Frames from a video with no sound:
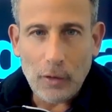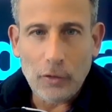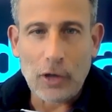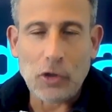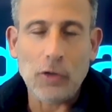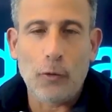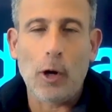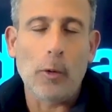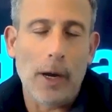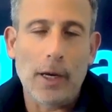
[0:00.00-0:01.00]
Section
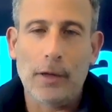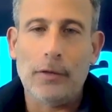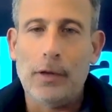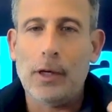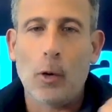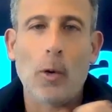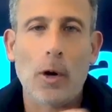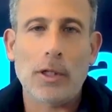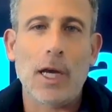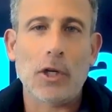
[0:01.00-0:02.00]
408 is the
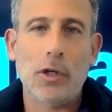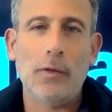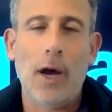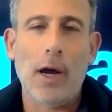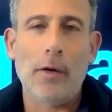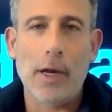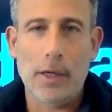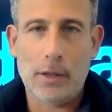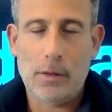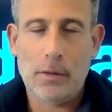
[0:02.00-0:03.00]
core section of
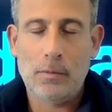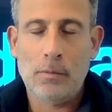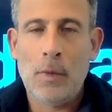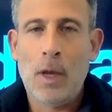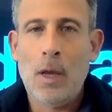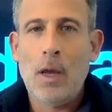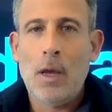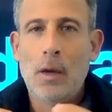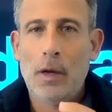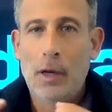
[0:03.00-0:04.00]
IRAs.
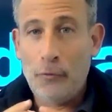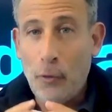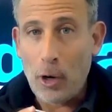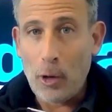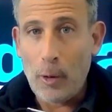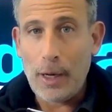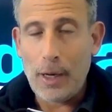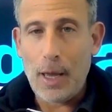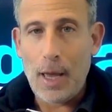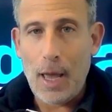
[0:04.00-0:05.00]
In
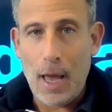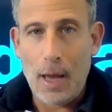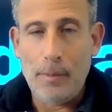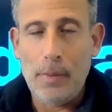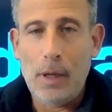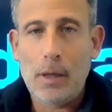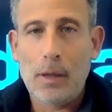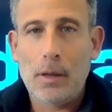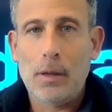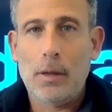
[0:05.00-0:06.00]
408M,
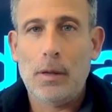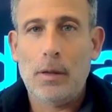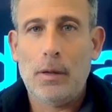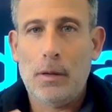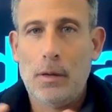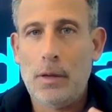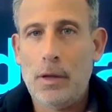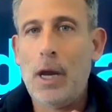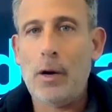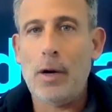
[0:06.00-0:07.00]

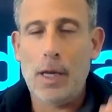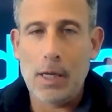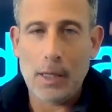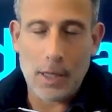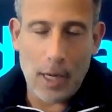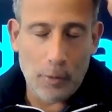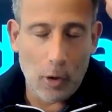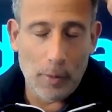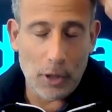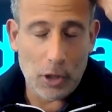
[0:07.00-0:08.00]
there is a
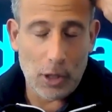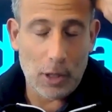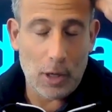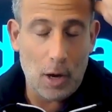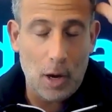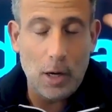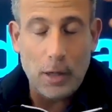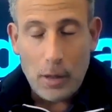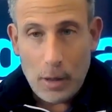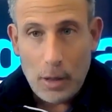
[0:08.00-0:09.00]
prohibition
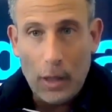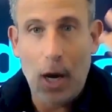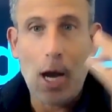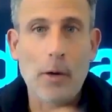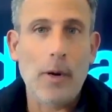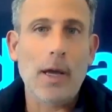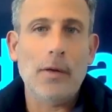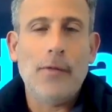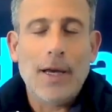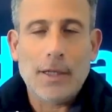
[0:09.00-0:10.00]
on an IRA
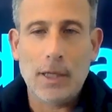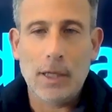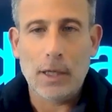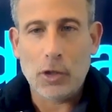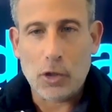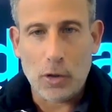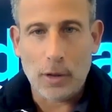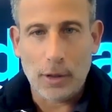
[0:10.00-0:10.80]
investing in certain